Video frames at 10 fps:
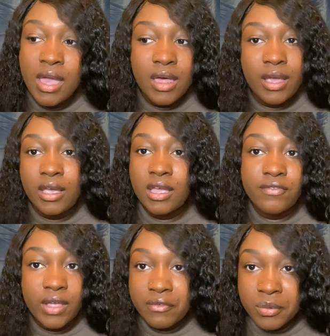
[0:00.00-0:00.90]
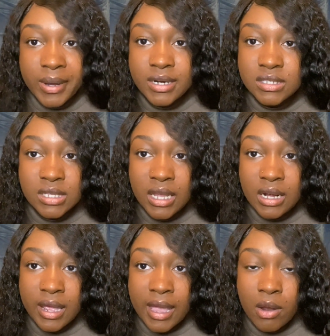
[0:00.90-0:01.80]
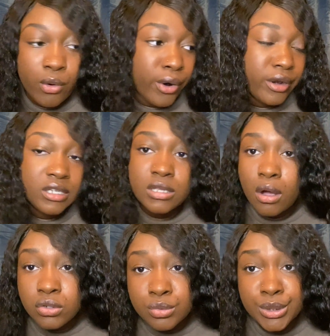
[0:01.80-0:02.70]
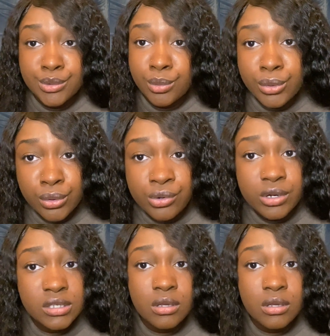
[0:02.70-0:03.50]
Like if everybody's saying that, or this host was rude,